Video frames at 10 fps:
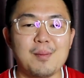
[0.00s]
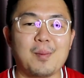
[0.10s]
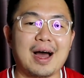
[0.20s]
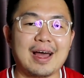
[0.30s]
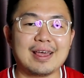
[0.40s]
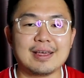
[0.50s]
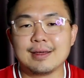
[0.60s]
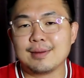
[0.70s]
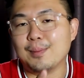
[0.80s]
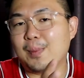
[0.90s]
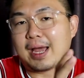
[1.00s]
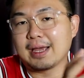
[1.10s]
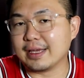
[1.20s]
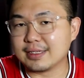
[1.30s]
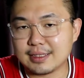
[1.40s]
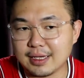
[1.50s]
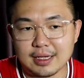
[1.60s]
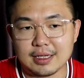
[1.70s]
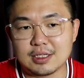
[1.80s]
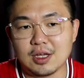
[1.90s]
buy back his
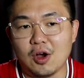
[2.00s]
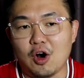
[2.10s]
things?